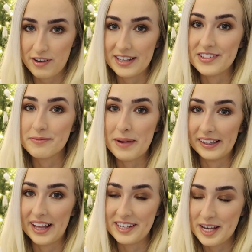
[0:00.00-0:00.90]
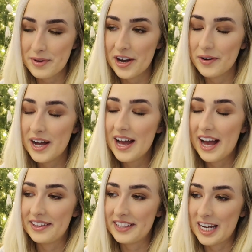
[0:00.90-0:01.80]
friends, Mel and Imo,
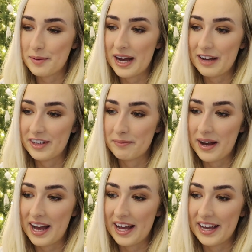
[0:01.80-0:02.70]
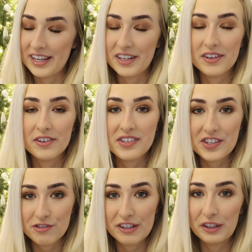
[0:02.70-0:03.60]
and then I'm having my
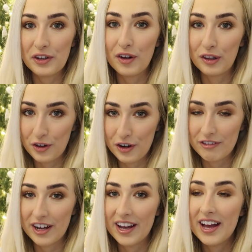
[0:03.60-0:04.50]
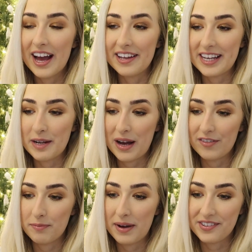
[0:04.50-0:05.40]
sister-in-law, Laura, and then I'm
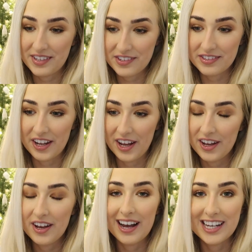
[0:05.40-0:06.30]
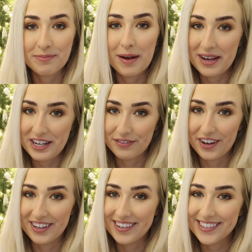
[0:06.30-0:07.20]
having my sister as my maid of
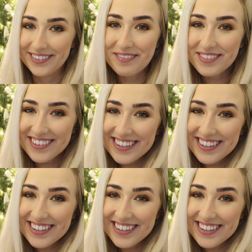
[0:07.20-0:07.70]
honor so I'm so